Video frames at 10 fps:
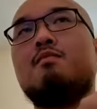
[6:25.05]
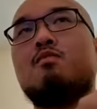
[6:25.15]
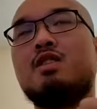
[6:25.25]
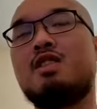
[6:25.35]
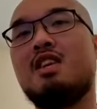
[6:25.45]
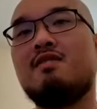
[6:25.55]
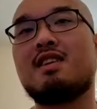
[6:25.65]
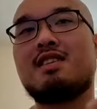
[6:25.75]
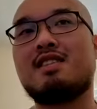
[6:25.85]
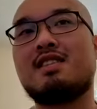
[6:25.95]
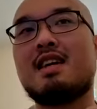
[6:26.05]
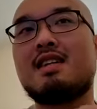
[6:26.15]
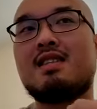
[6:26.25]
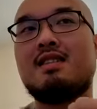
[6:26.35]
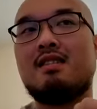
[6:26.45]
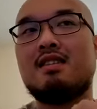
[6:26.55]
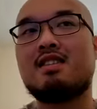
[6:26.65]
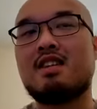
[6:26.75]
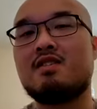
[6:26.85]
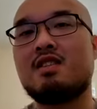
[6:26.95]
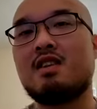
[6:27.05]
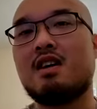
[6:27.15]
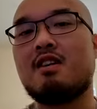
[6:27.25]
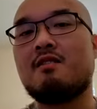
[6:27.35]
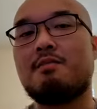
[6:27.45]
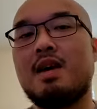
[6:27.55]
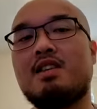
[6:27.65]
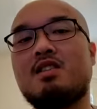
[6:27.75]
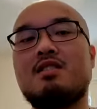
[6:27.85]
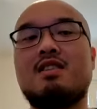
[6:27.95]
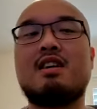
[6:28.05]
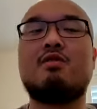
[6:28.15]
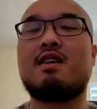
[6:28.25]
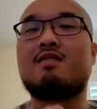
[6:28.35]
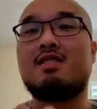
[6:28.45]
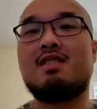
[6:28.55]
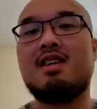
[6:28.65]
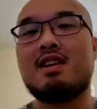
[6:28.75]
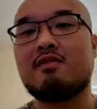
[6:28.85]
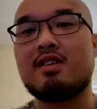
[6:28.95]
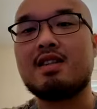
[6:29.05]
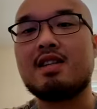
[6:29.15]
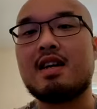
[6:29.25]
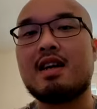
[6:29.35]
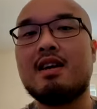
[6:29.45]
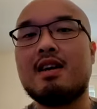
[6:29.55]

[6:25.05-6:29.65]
receiving a set list of patients that we have to see every day,